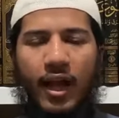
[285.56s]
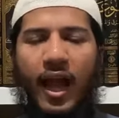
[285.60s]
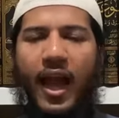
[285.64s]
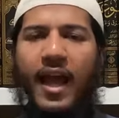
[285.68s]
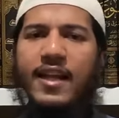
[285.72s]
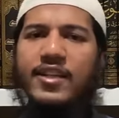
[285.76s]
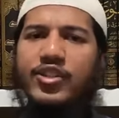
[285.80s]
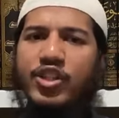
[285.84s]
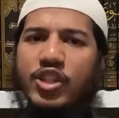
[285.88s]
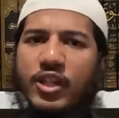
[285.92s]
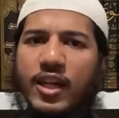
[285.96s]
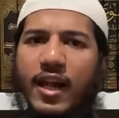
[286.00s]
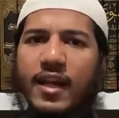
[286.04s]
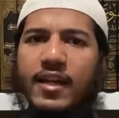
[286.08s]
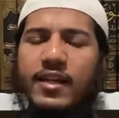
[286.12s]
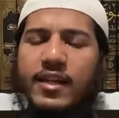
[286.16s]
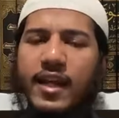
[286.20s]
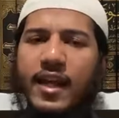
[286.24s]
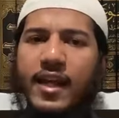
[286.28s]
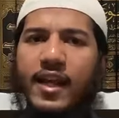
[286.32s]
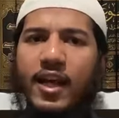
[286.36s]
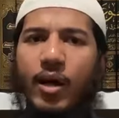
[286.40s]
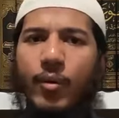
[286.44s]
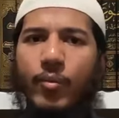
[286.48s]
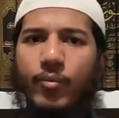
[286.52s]
And she can
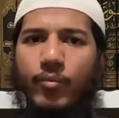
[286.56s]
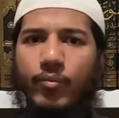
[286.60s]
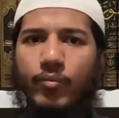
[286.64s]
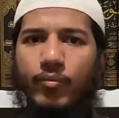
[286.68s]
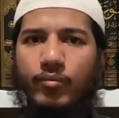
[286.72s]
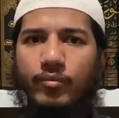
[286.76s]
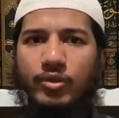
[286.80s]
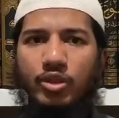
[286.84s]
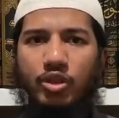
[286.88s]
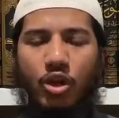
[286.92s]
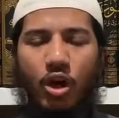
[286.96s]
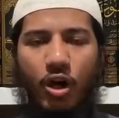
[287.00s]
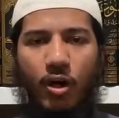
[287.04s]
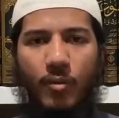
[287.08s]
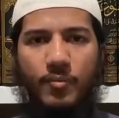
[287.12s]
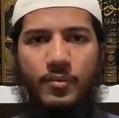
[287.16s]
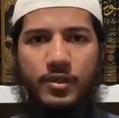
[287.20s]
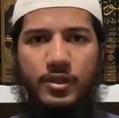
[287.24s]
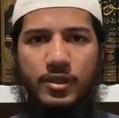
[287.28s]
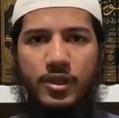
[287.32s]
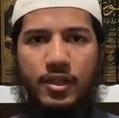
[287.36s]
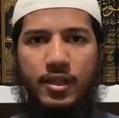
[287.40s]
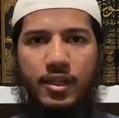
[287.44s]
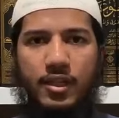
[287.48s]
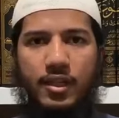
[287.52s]
take up
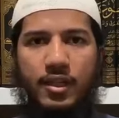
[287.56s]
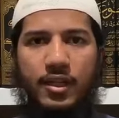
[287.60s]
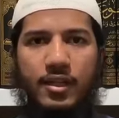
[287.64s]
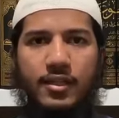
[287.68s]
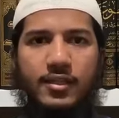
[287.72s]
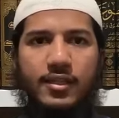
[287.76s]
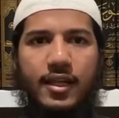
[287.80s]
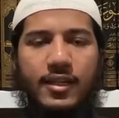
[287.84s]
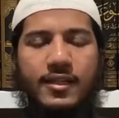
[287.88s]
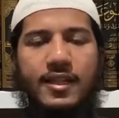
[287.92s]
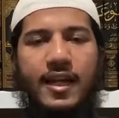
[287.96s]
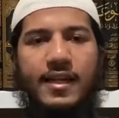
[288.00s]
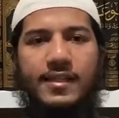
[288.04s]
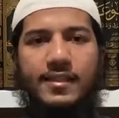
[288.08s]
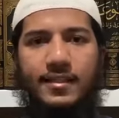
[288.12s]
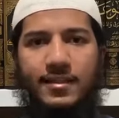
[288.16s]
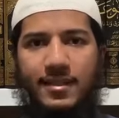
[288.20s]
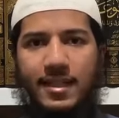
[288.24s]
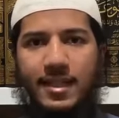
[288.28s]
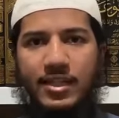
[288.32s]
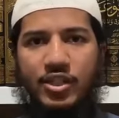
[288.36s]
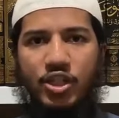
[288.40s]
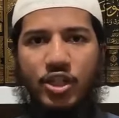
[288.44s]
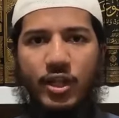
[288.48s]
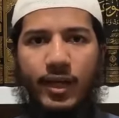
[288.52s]
jobs such as
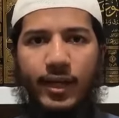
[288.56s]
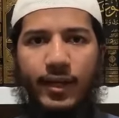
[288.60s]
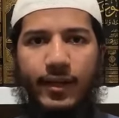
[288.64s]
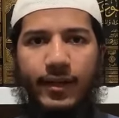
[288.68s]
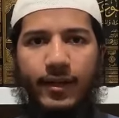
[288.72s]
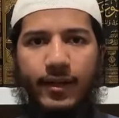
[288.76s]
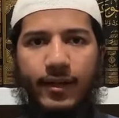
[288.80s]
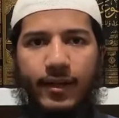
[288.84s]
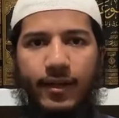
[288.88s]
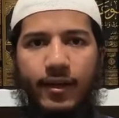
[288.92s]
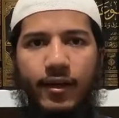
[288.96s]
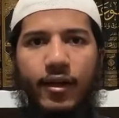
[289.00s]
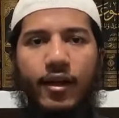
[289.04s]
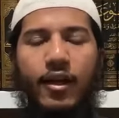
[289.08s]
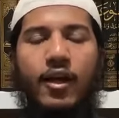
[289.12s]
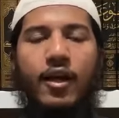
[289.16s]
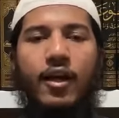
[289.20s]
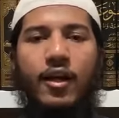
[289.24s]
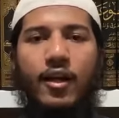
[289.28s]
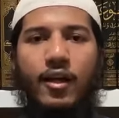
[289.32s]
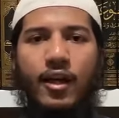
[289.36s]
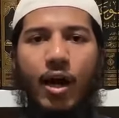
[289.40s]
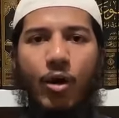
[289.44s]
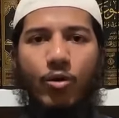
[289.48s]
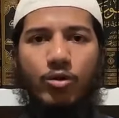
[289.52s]
teaching,
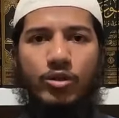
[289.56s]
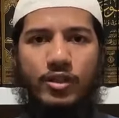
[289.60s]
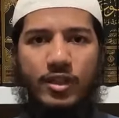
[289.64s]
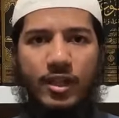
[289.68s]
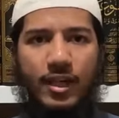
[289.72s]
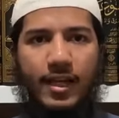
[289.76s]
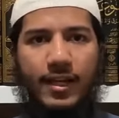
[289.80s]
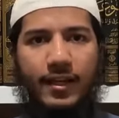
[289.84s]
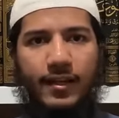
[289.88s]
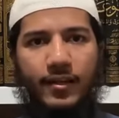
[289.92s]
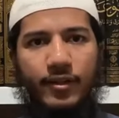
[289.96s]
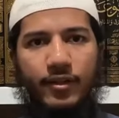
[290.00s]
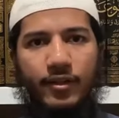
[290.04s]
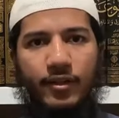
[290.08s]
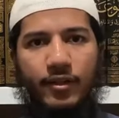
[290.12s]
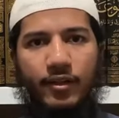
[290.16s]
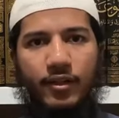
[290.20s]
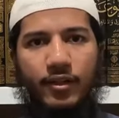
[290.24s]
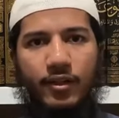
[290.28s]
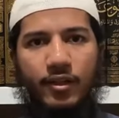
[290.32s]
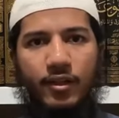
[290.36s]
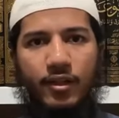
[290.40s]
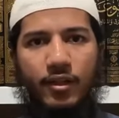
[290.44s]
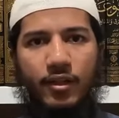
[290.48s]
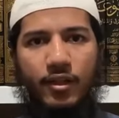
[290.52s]
counseling.
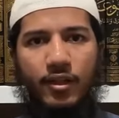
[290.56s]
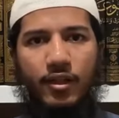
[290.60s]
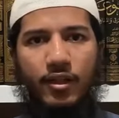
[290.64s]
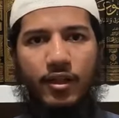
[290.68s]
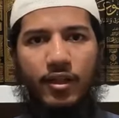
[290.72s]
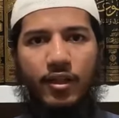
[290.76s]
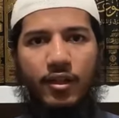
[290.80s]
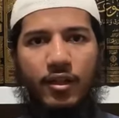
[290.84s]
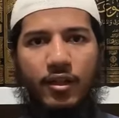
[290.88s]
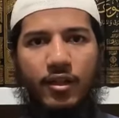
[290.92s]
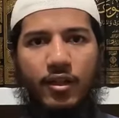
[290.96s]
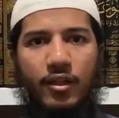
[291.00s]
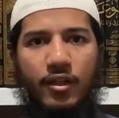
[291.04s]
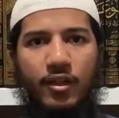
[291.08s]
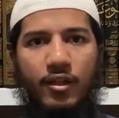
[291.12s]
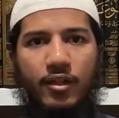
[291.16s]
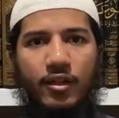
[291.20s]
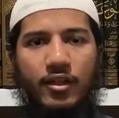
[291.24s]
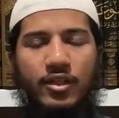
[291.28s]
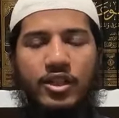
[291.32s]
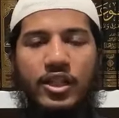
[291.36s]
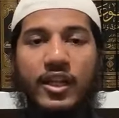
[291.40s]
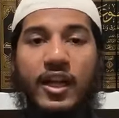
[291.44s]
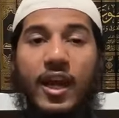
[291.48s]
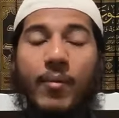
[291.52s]

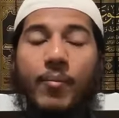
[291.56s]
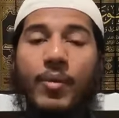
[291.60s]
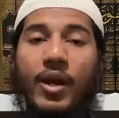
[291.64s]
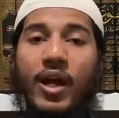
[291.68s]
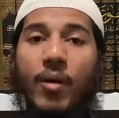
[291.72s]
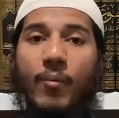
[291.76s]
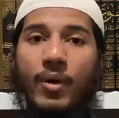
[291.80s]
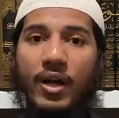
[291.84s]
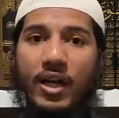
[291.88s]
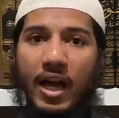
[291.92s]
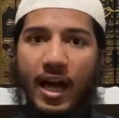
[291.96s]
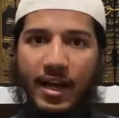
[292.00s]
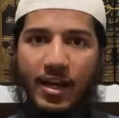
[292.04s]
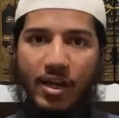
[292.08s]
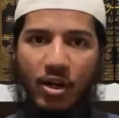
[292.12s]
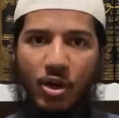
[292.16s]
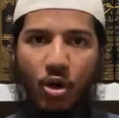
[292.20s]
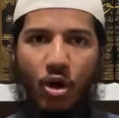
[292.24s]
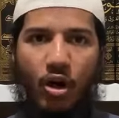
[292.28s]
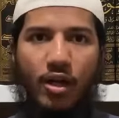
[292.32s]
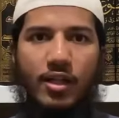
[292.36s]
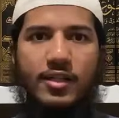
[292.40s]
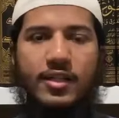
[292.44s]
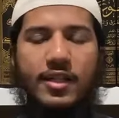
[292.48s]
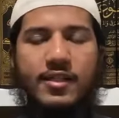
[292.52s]
She can become a
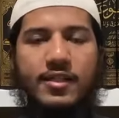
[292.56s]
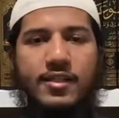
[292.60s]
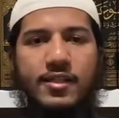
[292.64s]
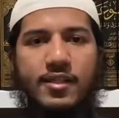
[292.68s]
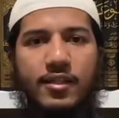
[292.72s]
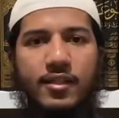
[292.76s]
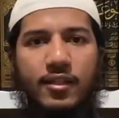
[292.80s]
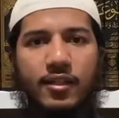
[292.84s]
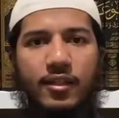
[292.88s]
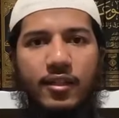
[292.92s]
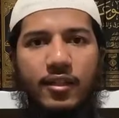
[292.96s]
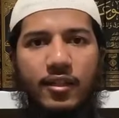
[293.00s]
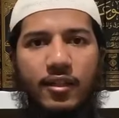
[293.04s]
gynecologist.